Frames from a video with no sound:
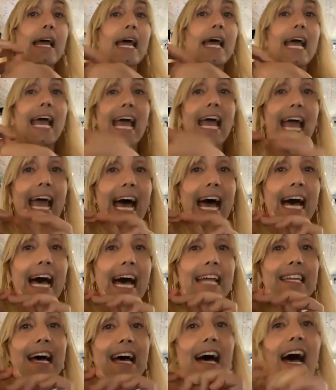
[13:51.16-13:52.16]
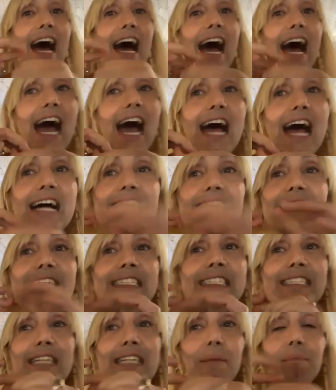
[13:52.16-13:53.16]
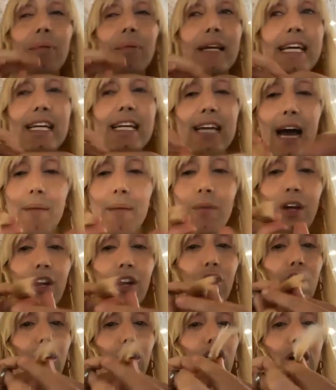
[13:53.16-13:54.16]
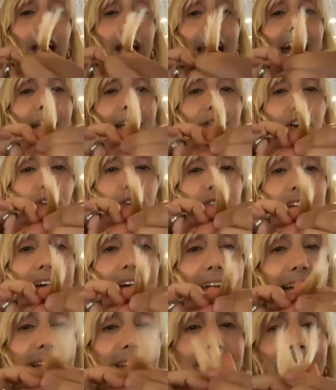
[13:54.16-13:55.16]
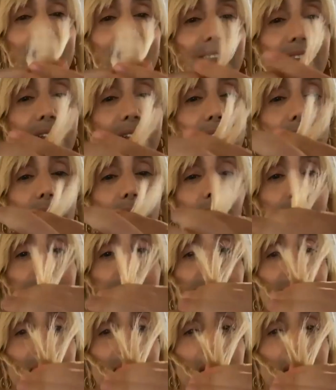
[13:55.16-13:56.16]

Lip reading: And simply, I'm gonna look at those ends, right?